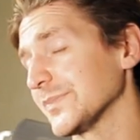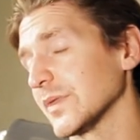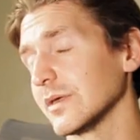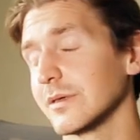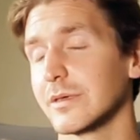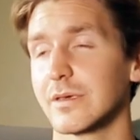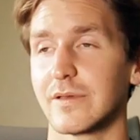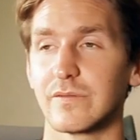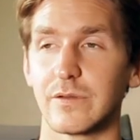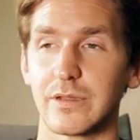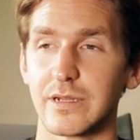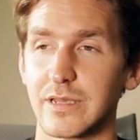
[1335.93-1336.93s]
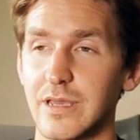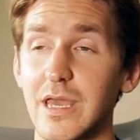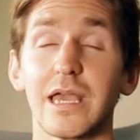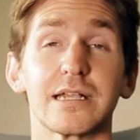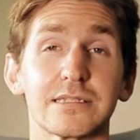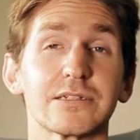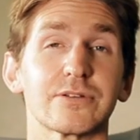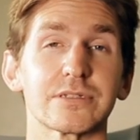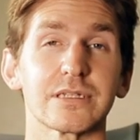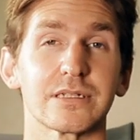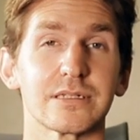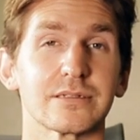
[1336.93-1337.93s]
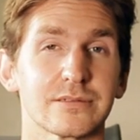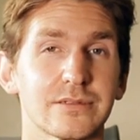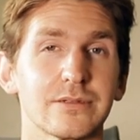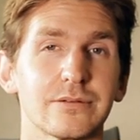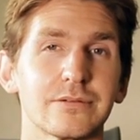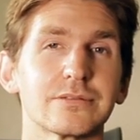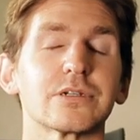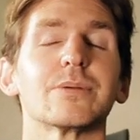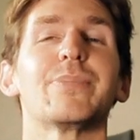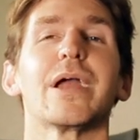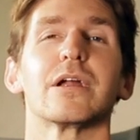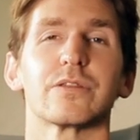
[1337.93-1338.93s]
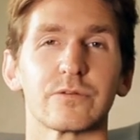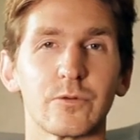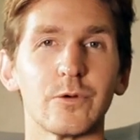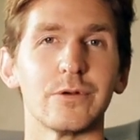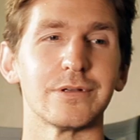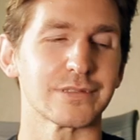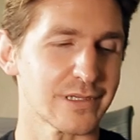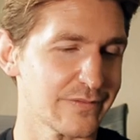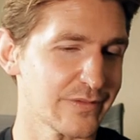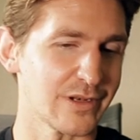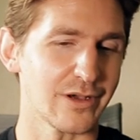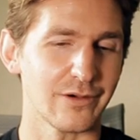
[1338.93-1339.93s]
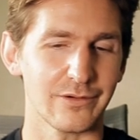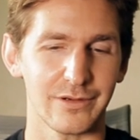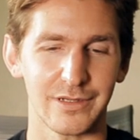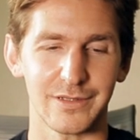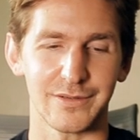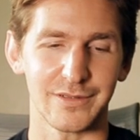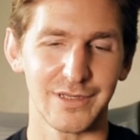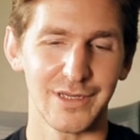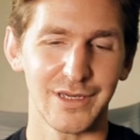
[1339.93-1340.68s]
I have no idea. It's interesting to compare the rules of, you know,